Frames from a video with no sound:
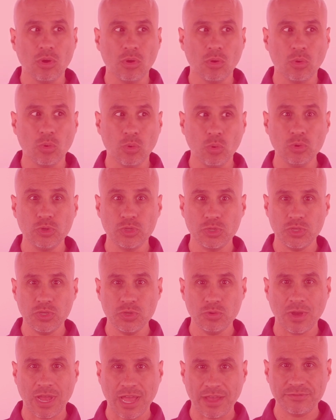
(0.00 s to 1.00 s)
who do
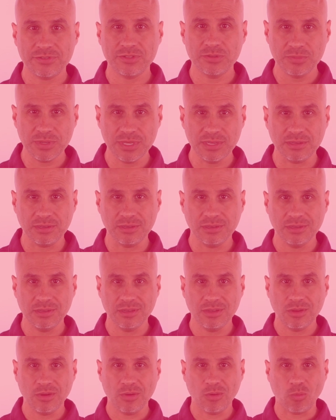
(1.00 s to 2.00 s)
you have to be?
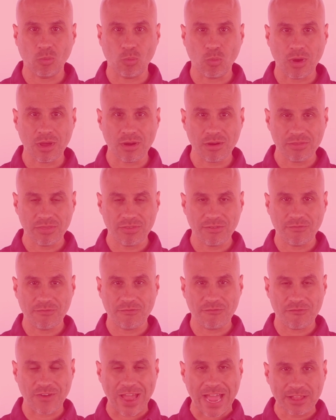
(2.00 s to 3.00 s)
What are the
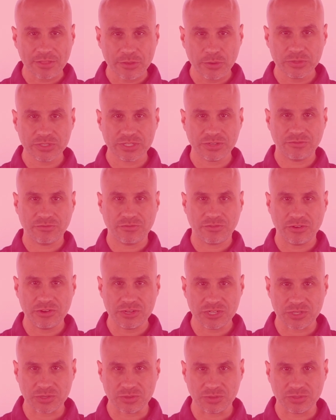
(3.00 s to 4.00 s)
values and
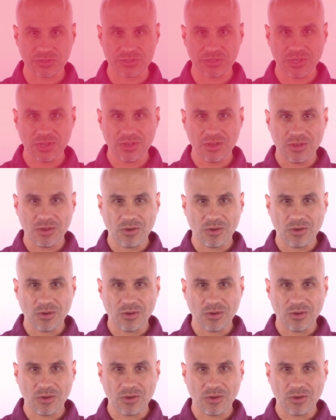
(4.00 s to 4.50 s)
virtues?